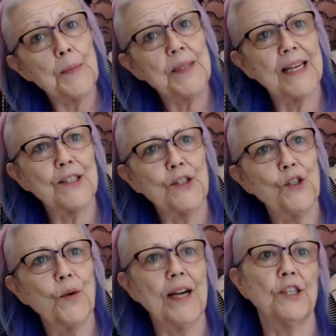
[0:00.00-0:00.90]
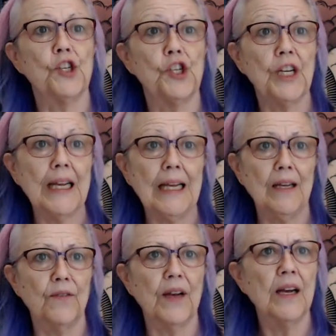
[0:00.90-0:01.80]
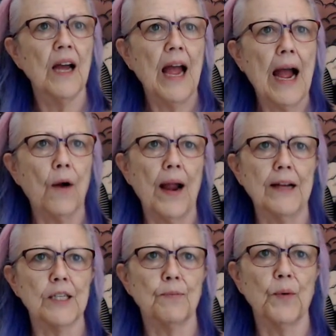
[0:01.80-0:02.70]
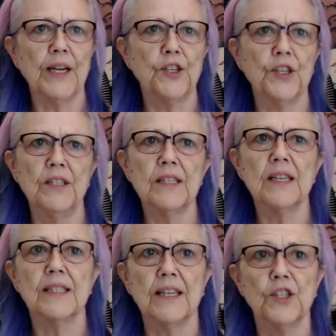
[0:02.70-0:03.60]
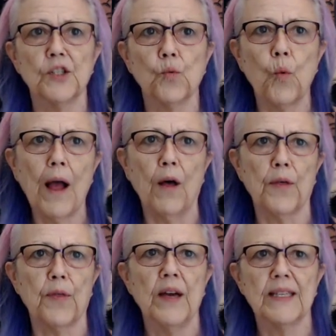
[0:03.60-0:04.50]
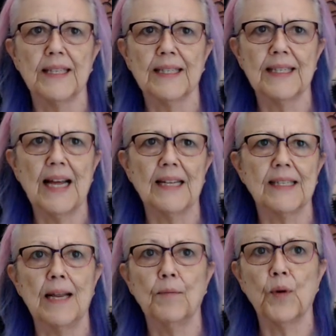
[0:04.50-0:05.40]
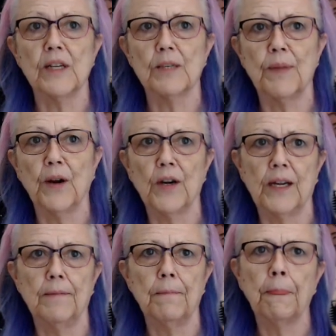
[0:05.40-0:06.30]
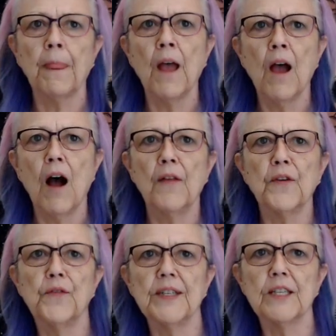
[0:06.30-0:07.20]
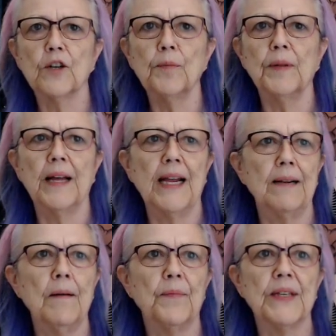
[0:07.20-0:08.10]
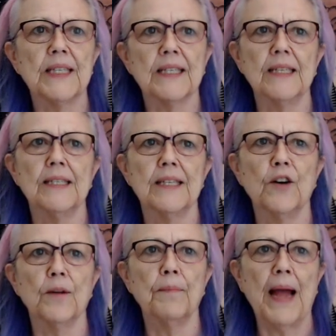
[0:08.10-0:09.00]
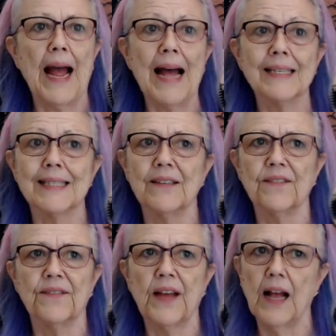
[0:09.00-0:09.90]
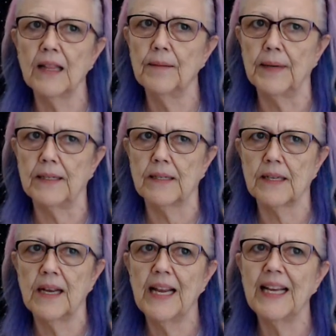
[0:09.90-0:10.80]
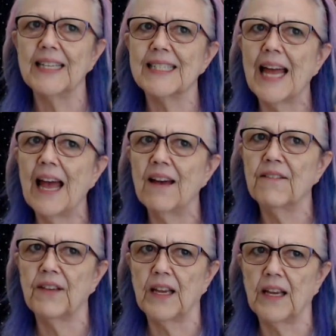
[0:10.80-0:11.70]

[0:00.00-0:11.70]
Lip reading: us to achieve our aspirations such as wealth, success, and prosperity. On the physical plane, this is considered a passive element. It is heavy.